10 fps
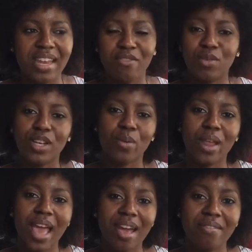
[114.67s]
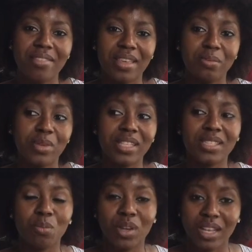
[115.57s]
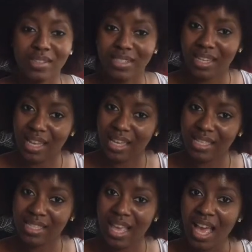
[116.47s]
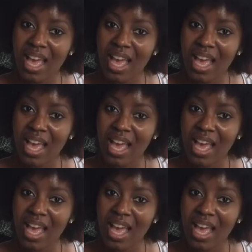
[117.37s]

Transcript: And if we don't have them yet someone else does,